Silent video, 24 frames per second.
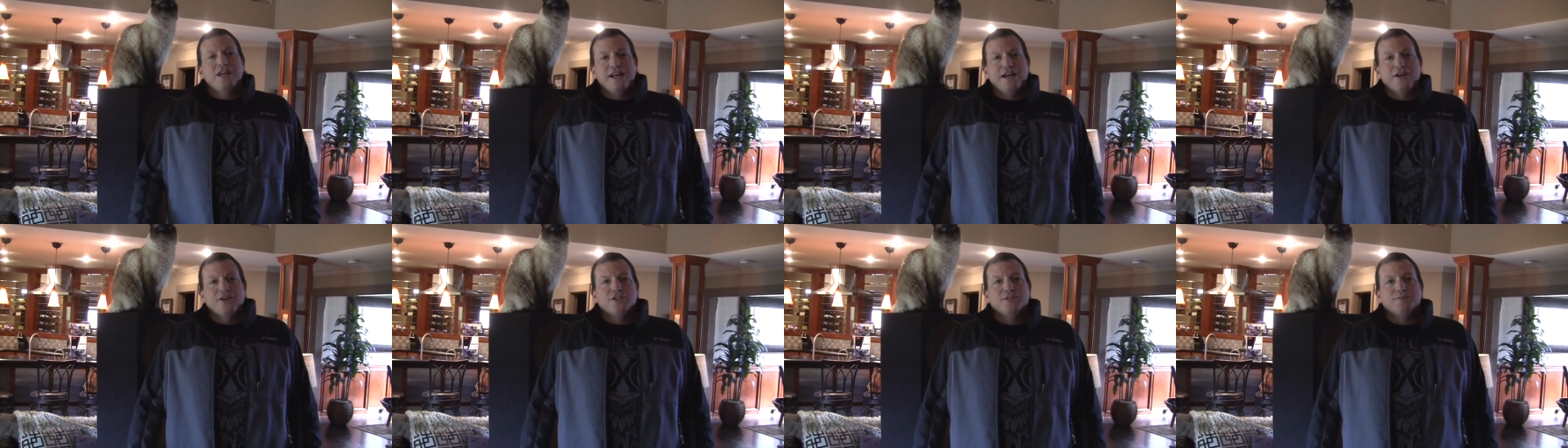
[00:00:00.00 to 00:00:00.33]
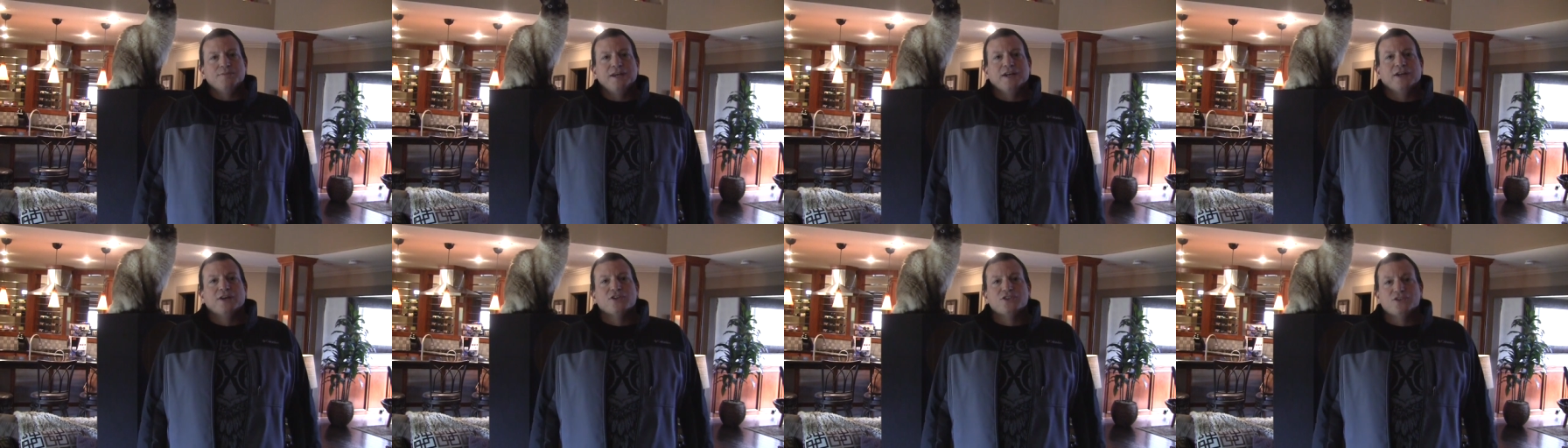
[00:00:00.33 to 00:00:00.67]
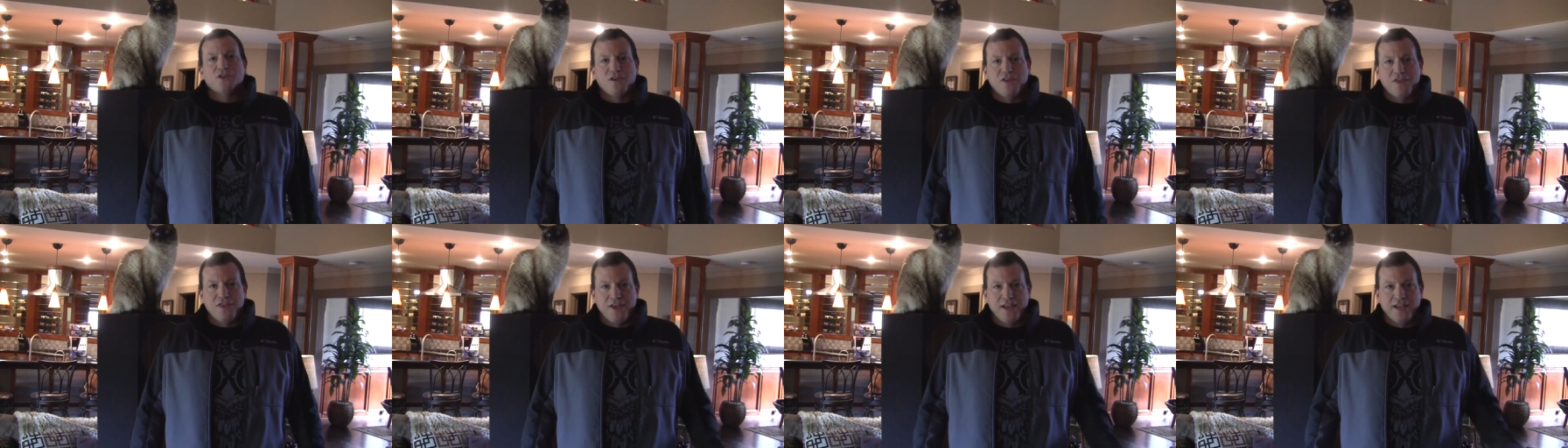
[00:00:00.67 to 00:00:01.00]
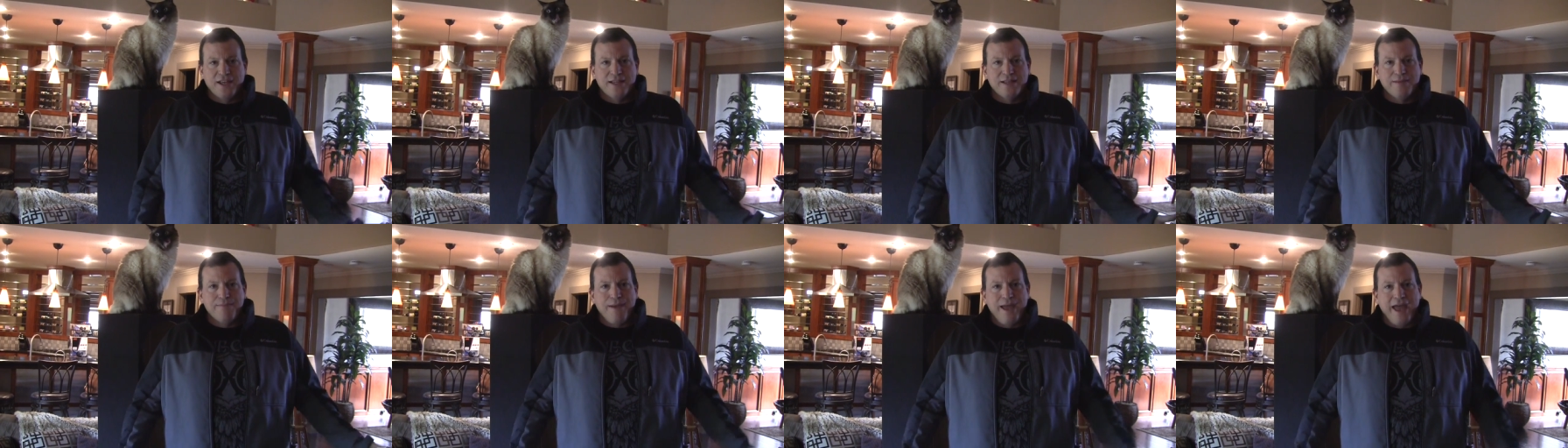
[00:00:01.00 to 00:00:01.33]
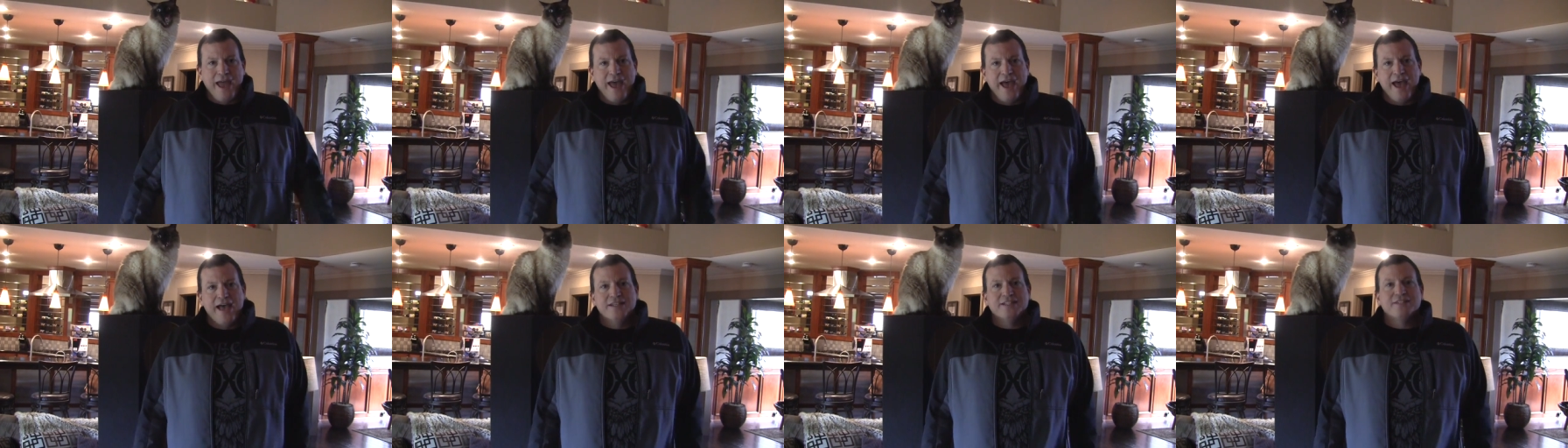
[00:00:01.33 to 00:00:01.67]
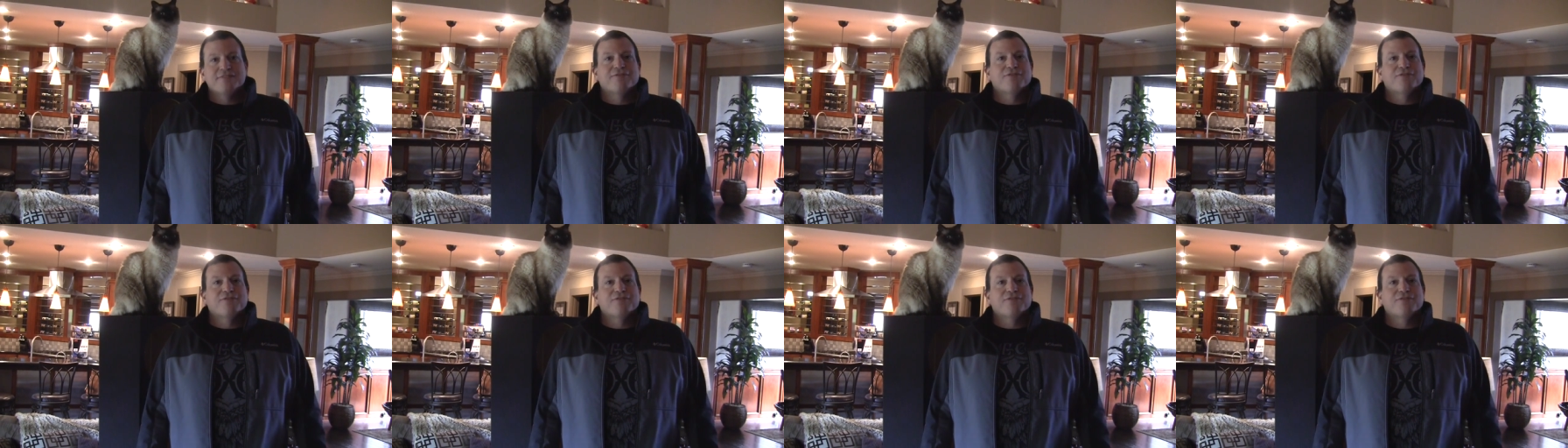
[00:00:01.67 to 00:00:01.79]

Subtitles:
air speakers are a thing of the past.